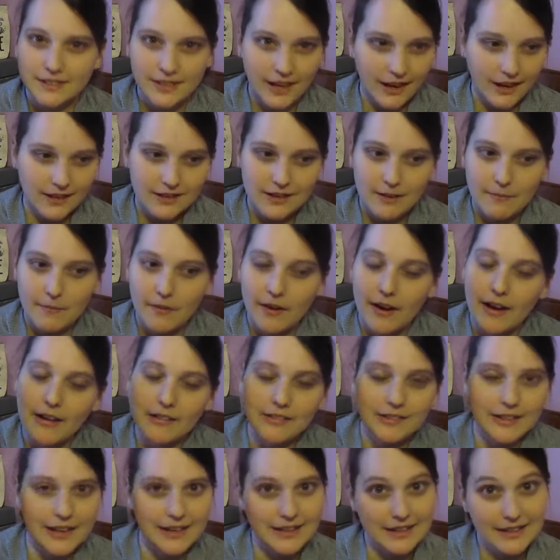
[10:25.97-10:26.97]
Second time
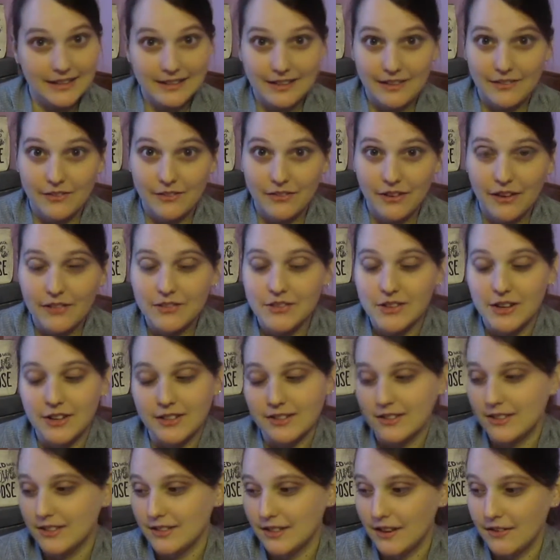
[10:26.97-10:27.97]
around, I didn't give it 5
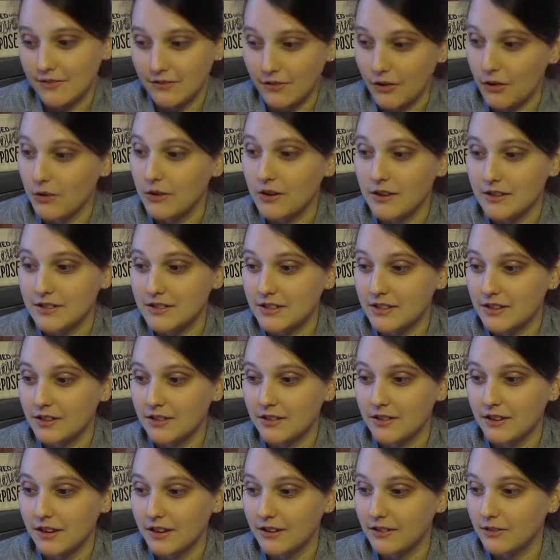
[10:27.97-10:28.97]
stars because i have grown as,
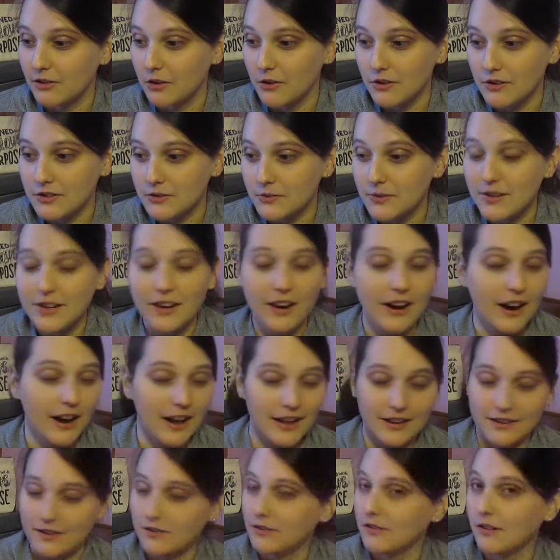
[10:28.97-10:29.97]
a, grown as a reader.
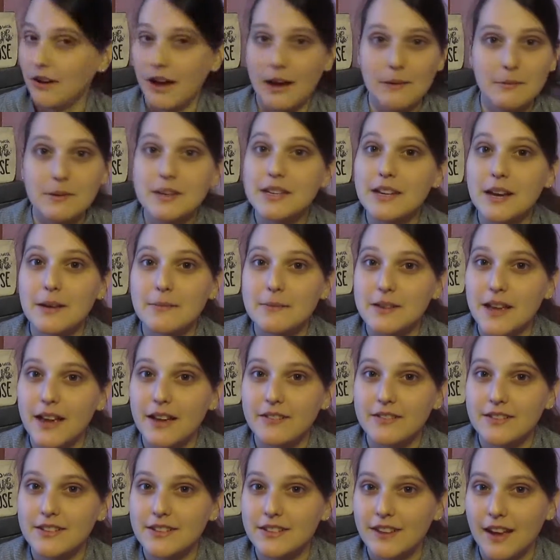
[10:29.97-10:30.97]
I don't know how many times I
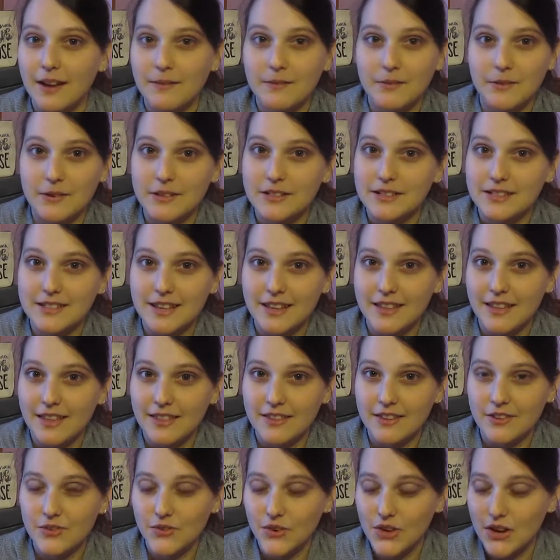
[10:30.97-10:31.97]
have to, I'm going to say that
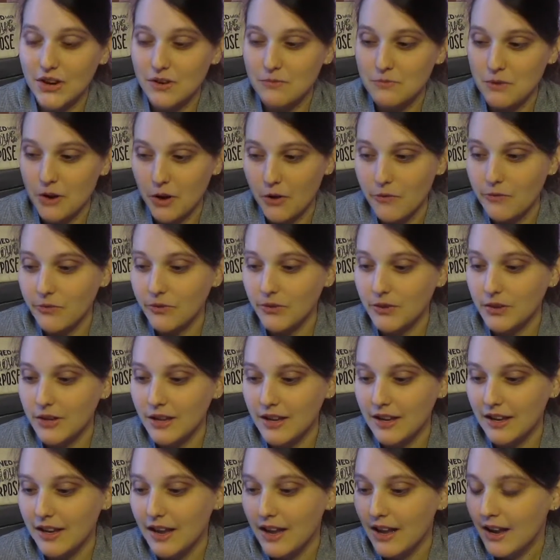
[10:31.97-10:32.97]
in this video, but
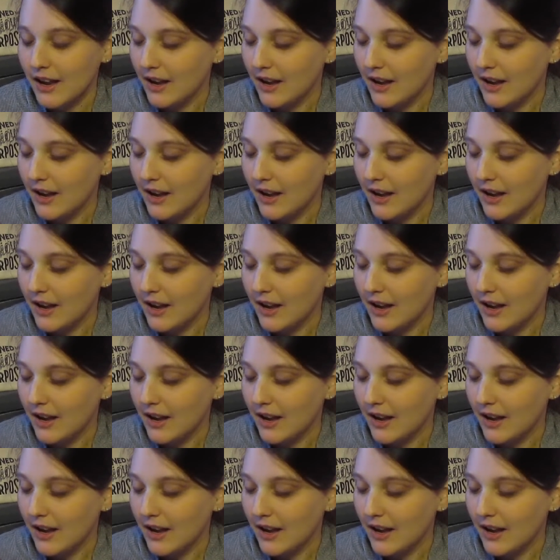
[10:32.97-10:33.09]
hopefully